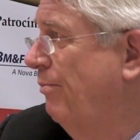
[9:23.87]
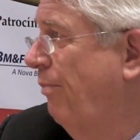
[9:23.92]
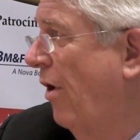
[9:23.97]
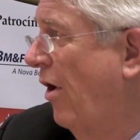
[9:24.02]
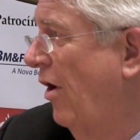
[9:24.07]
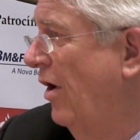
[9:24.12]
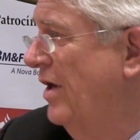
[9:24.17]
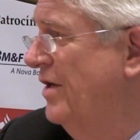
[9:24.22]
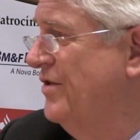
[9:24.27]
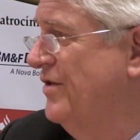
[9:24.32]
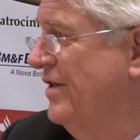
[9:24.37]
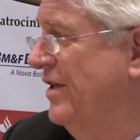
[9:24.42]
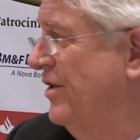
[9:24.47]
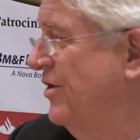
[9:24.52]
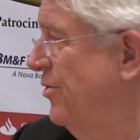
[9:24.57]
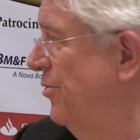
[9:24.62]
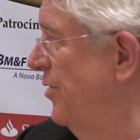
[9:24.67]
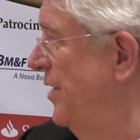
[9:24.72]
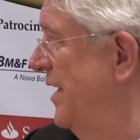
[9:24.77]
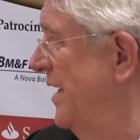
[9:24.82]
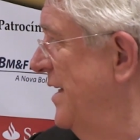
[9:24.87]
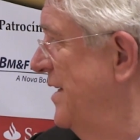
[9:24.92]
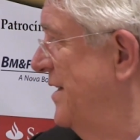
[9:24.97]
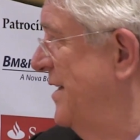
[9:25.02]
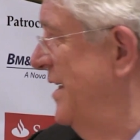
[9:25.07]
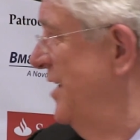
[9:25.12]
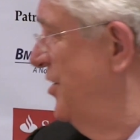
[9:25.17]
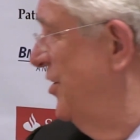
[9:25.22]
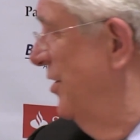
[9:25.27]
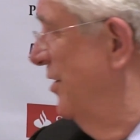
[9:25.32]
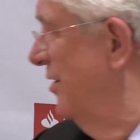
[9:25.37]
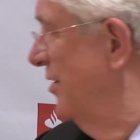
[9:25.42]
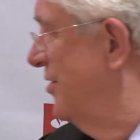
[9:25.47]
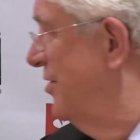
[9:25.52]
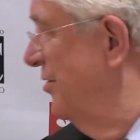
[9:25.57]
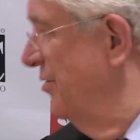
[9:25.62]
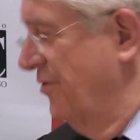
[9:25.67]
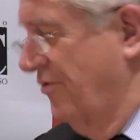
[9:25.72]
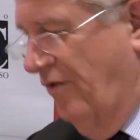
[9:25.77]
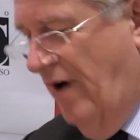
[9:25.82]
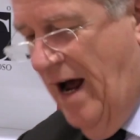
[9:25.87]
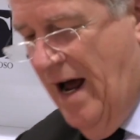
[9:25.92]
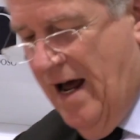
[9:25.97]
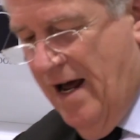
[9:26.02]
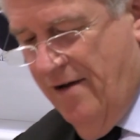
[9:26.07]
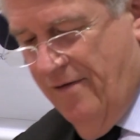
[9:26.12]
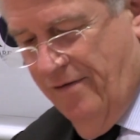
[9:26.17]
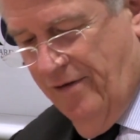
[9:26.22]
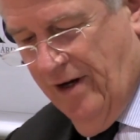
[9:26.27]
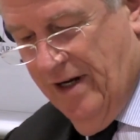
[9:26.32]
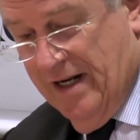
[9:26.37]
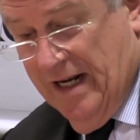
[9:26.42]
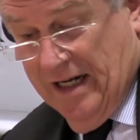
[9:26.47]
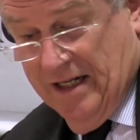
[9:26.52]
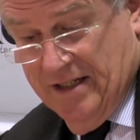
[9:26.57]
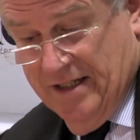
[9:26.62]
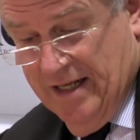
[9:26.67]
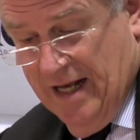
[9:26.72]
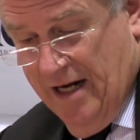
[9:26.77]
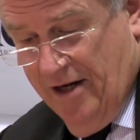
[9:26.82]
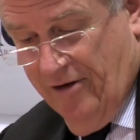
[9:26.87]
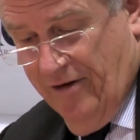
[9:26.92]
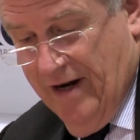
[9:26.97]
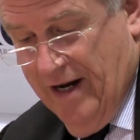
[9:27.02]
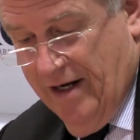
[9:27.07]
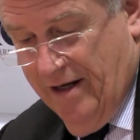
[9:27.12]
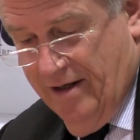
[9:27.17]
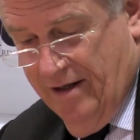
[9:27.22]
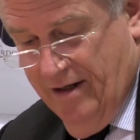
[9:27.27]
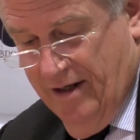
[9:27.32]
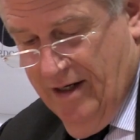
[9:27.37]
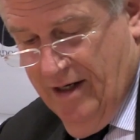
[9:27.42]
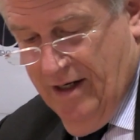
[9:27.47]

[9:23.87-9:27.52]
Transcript: policy do in addition to drive and accelerate